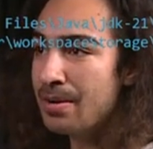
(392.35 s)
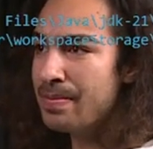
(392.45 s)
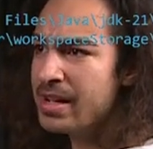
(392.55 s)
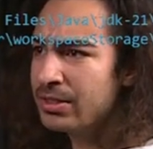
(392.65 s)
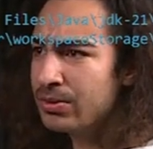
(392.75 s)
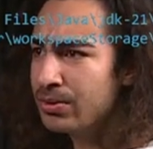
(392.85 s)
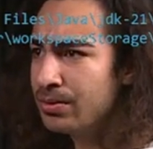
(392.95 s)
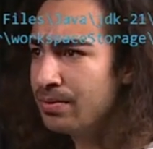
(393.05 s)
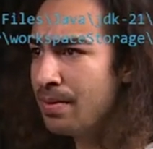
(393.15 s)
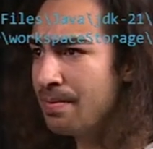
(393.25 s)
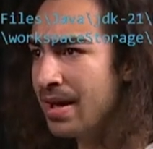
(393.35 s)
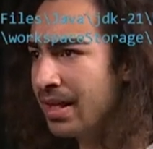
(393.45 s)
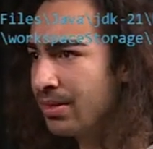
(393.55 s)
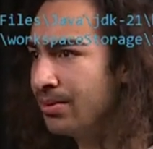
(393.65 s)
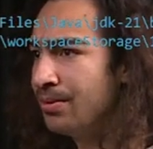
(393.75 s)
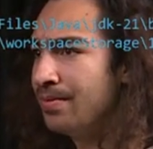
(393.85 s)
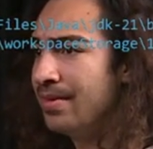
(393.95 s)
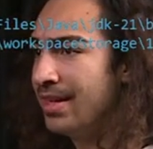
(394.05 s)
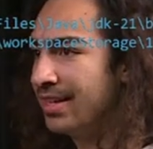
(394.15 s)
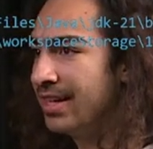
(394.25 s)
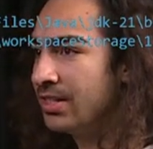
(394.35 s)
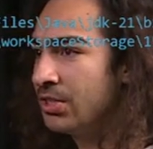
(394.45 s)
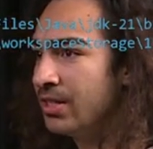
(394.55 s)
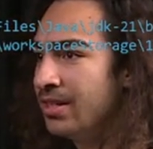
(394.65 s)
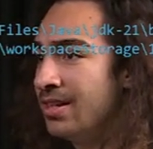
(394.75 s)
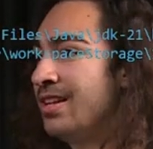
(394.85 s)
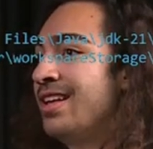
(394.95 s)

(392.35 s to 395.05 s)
our bedroom, bathroom, kitchen,